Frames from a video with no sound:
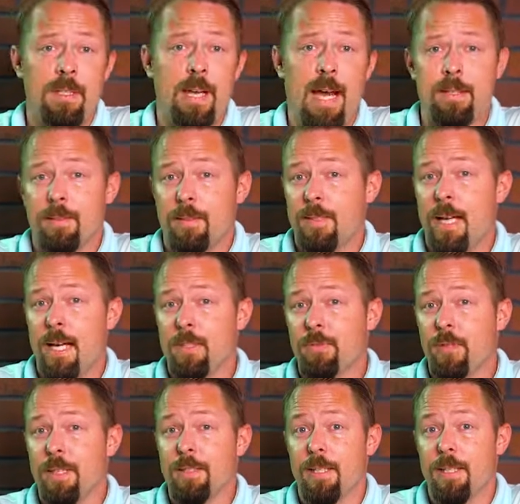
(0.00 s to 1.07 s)
As attach
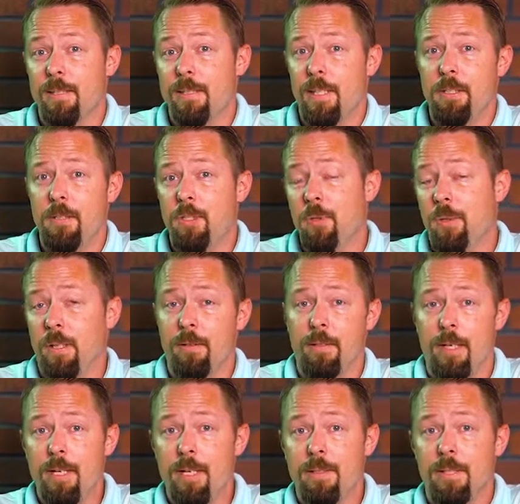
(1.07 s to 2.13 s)
rates continue to
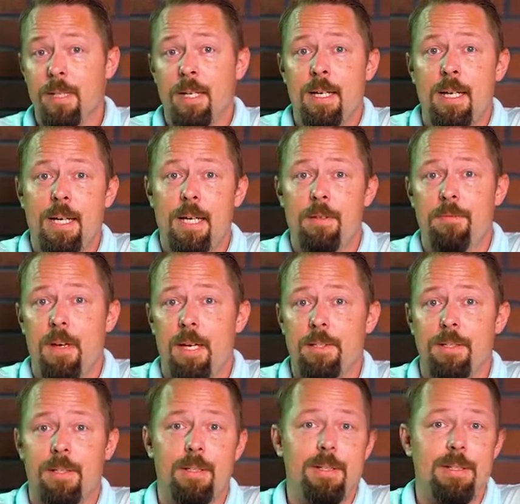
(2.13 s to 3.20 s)
increase, Enphase
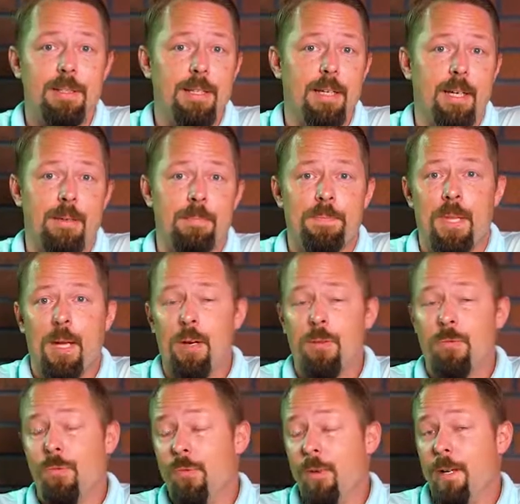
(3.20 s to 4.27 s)
could see a
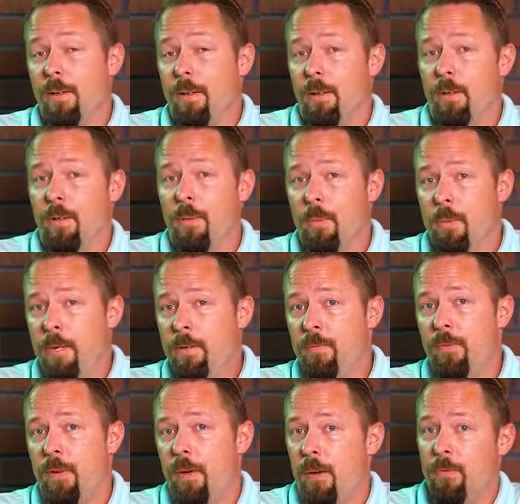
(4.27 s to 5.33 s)
real
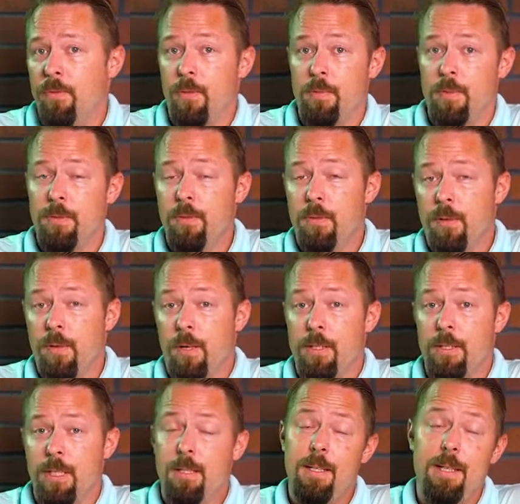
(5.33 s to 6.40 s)
windfall from
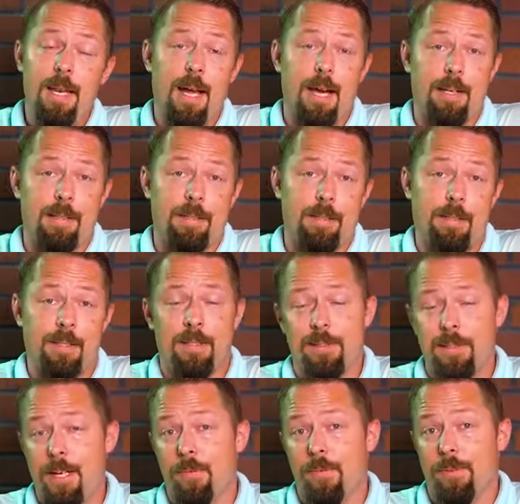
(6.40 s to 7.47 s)
storage in the next
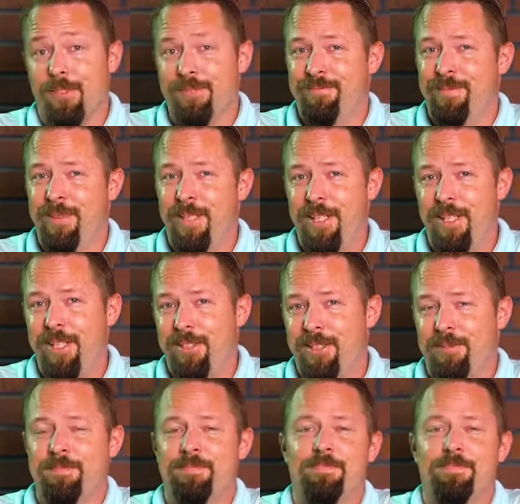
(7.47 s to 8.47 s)
several years.